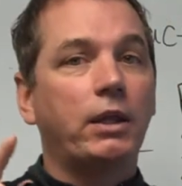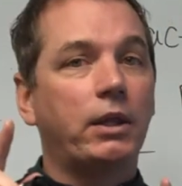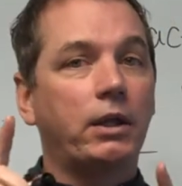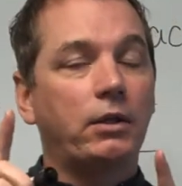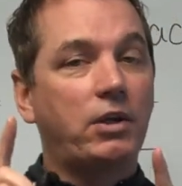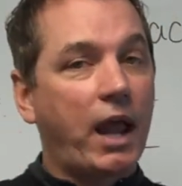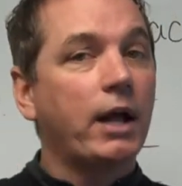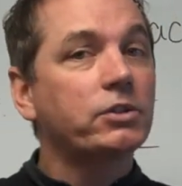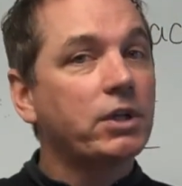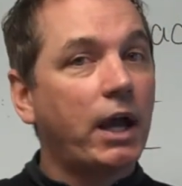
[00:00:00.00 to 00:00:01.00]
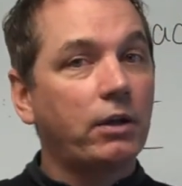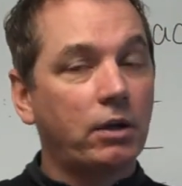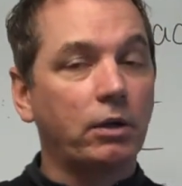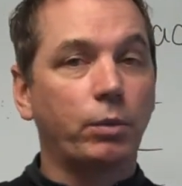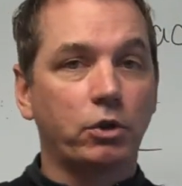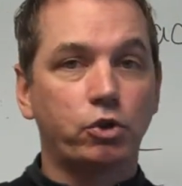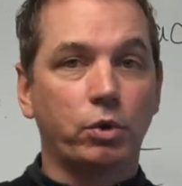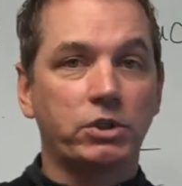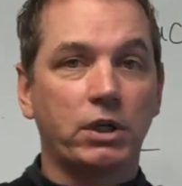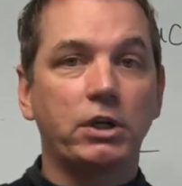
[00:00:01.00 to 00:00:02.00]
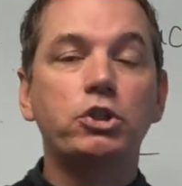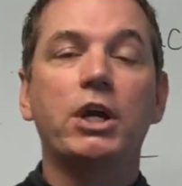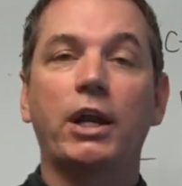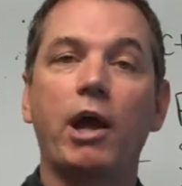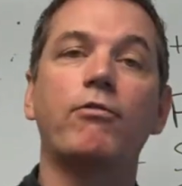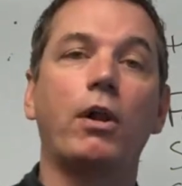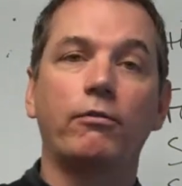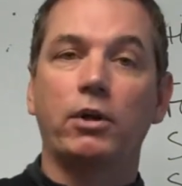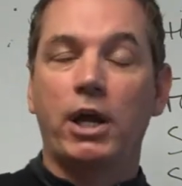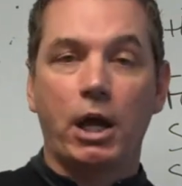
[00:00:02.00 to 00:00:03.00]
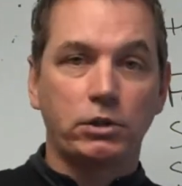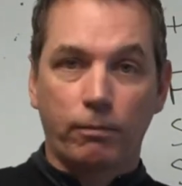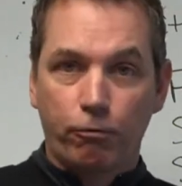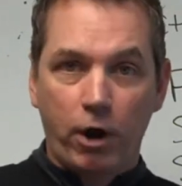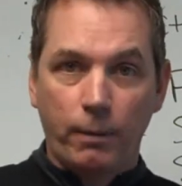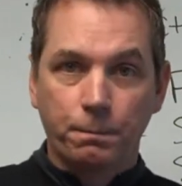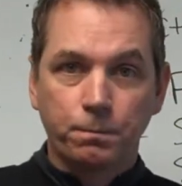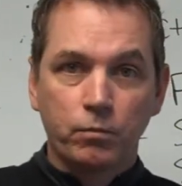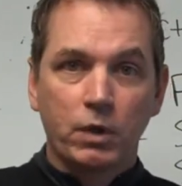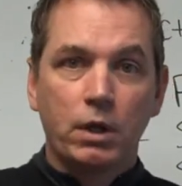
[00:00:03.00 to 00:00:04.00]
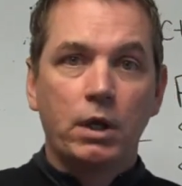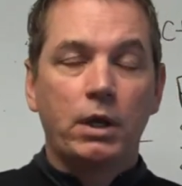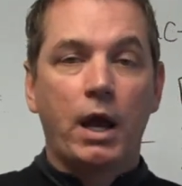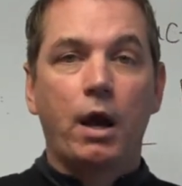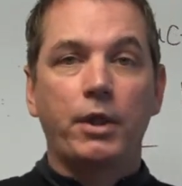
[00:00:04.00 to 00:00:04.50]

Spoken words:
The downside to dealing with a short sale is you got to have all of your cash up front. Now,